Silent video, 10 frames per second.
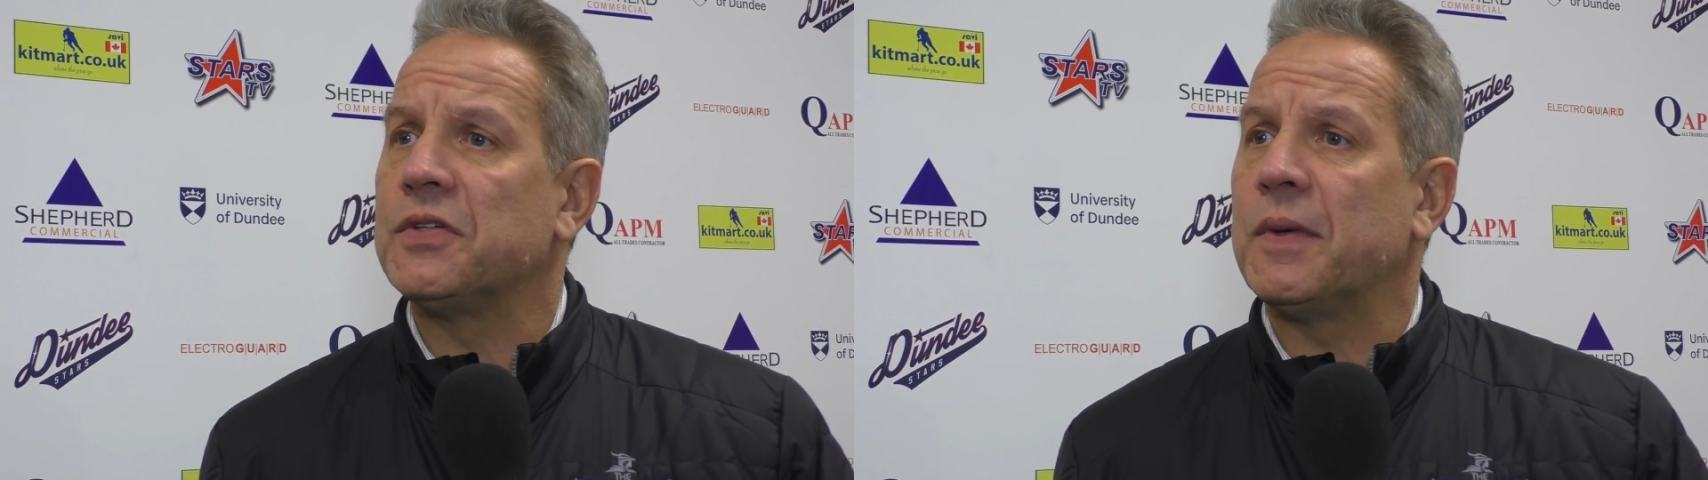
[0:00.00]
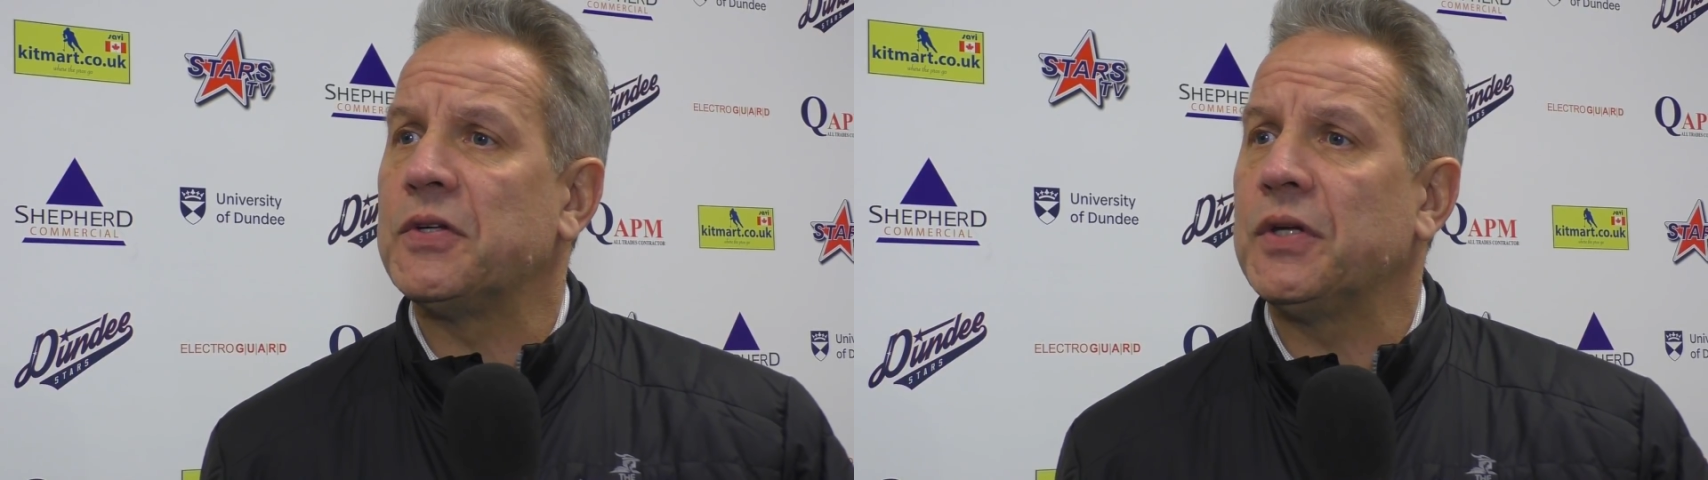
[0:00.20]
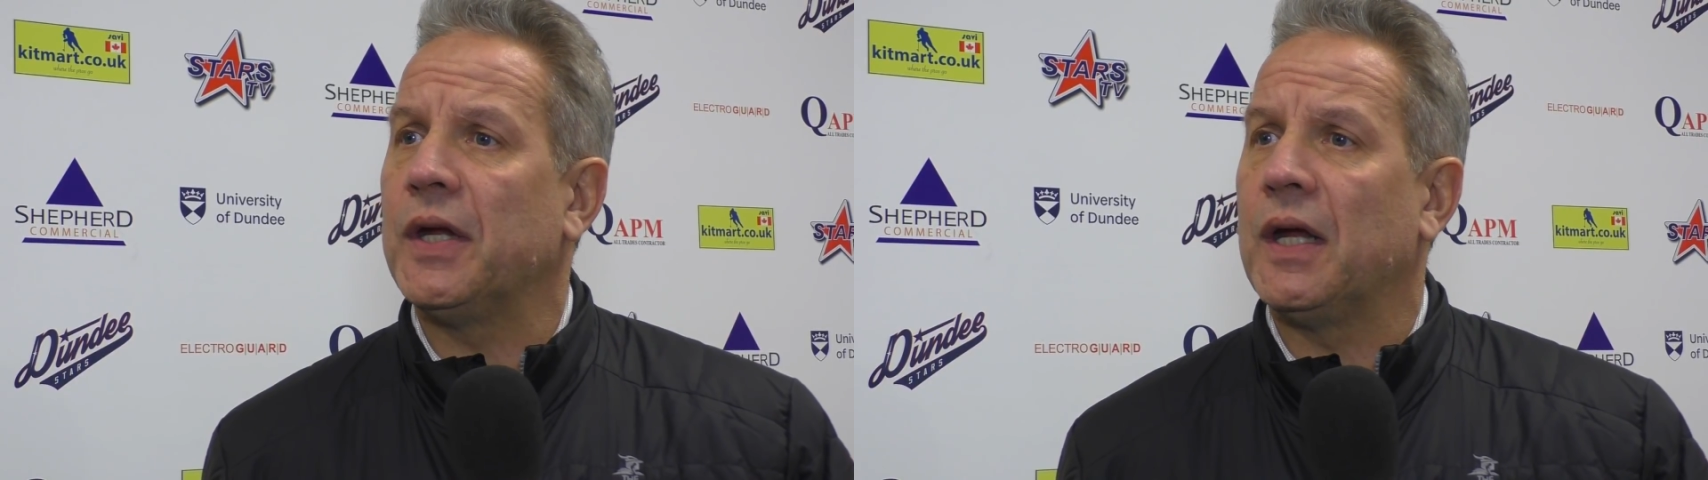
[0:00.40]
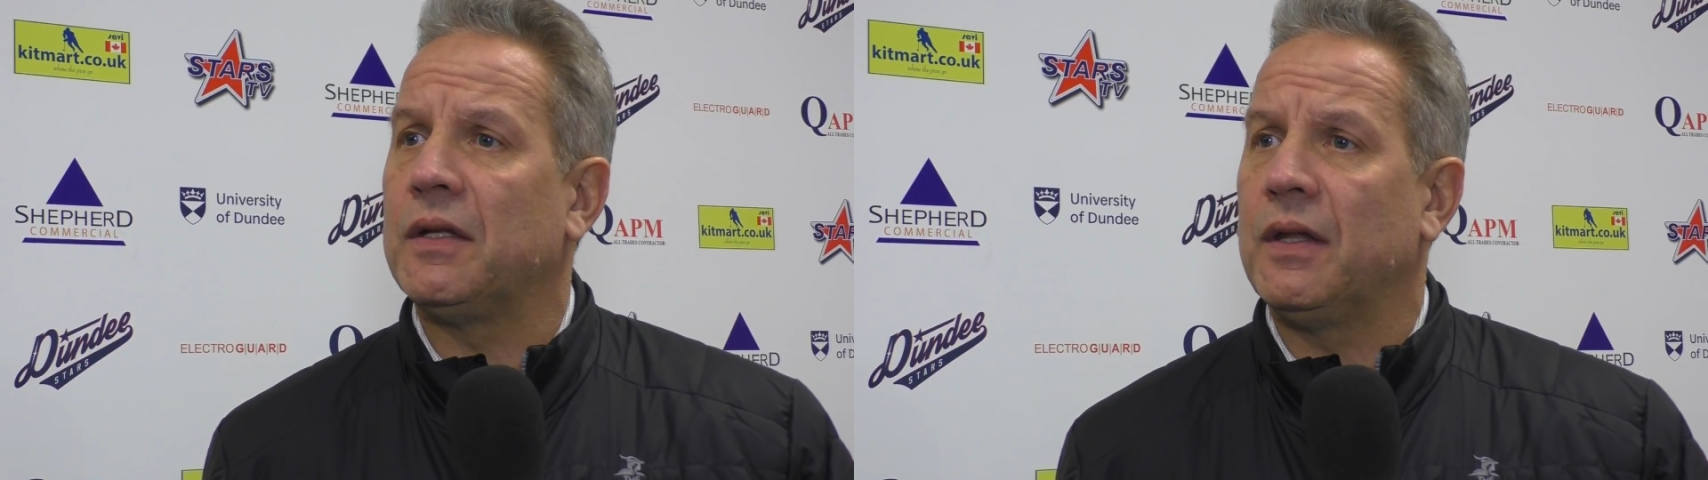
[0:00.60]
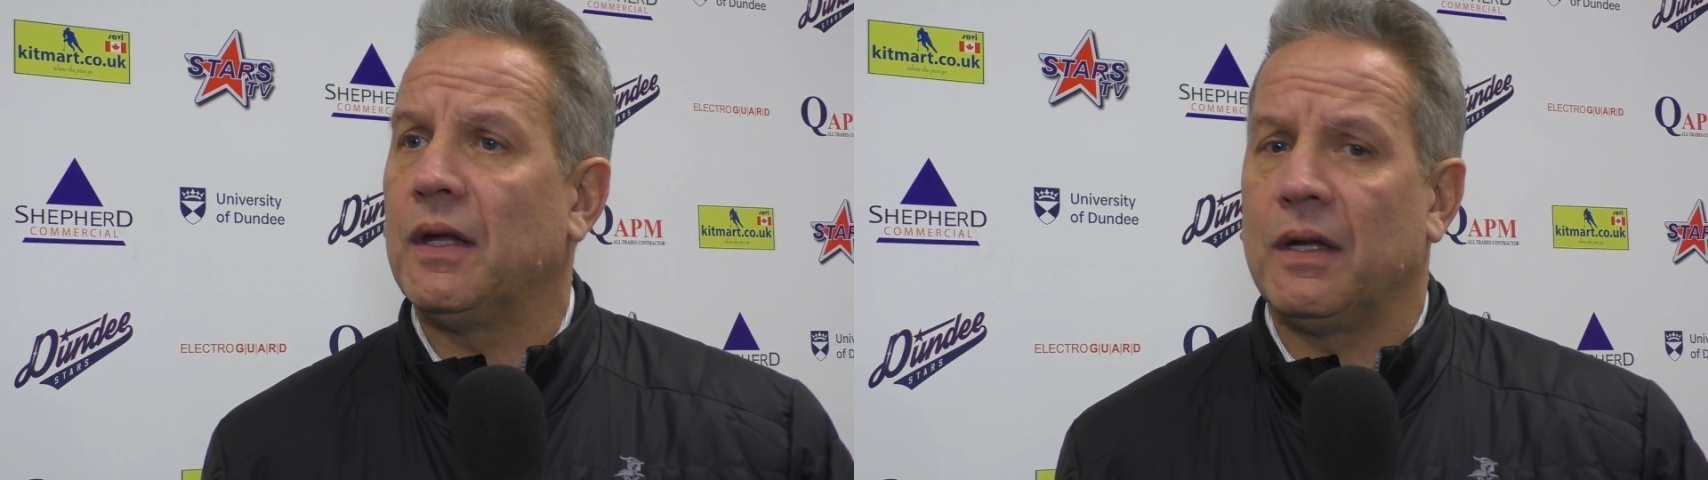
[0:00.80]
especially
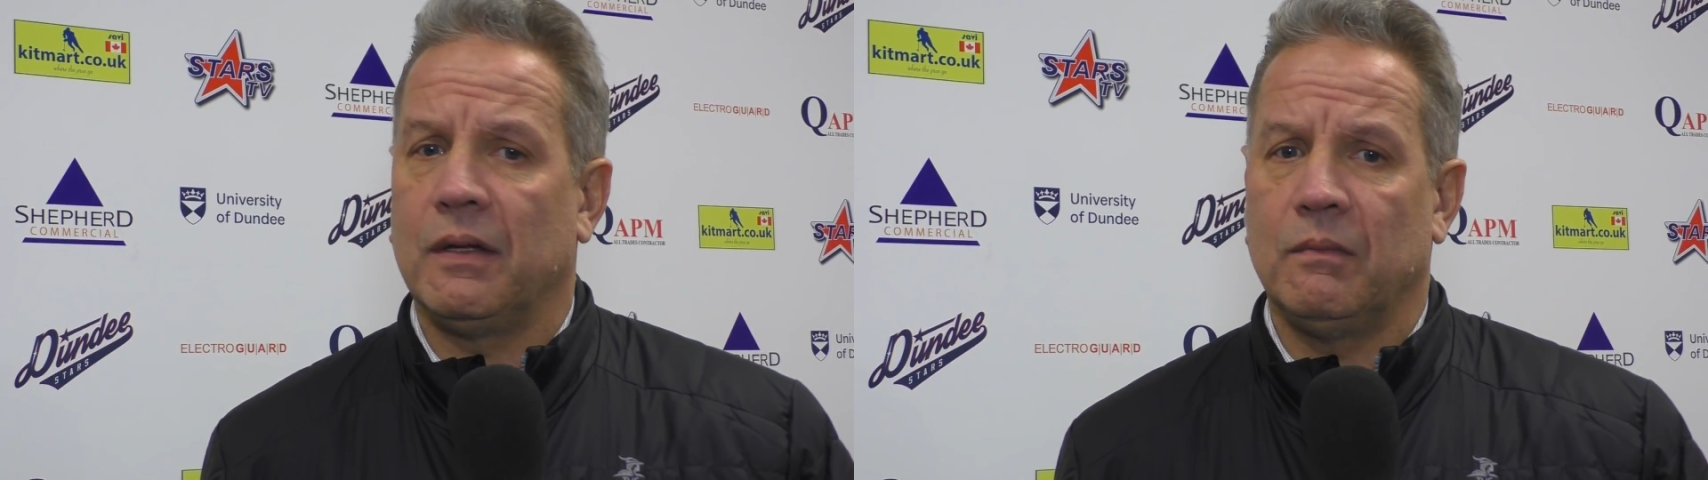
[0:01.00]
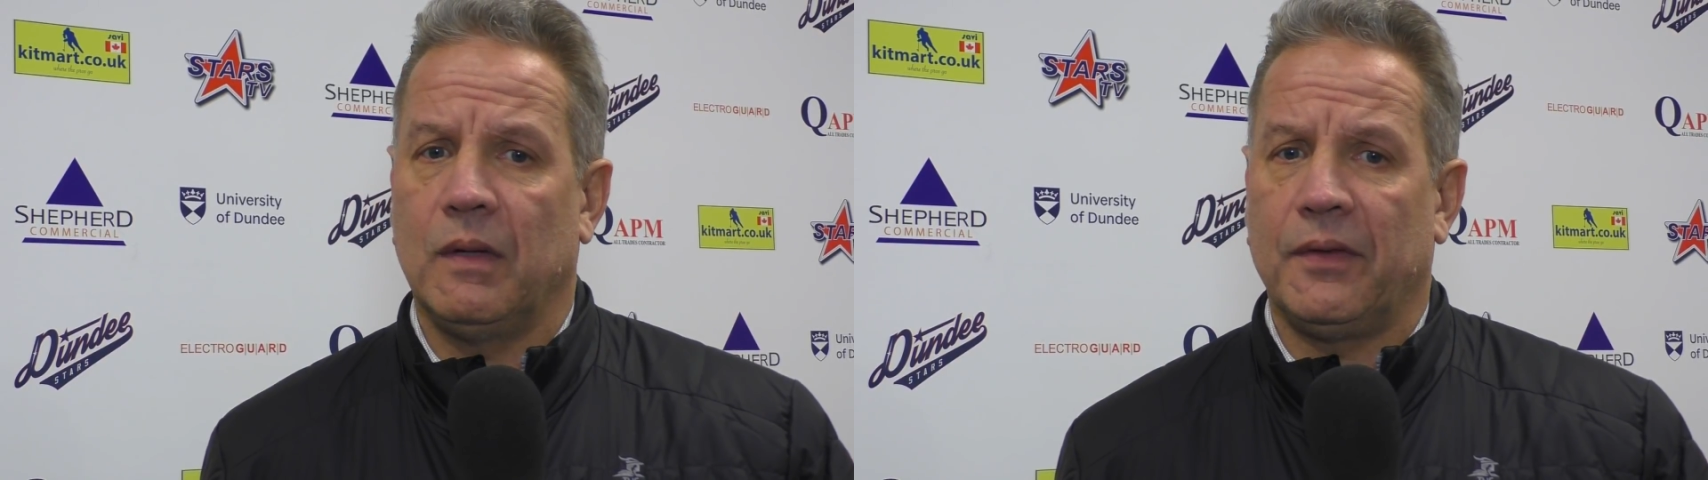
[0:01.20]
at uh,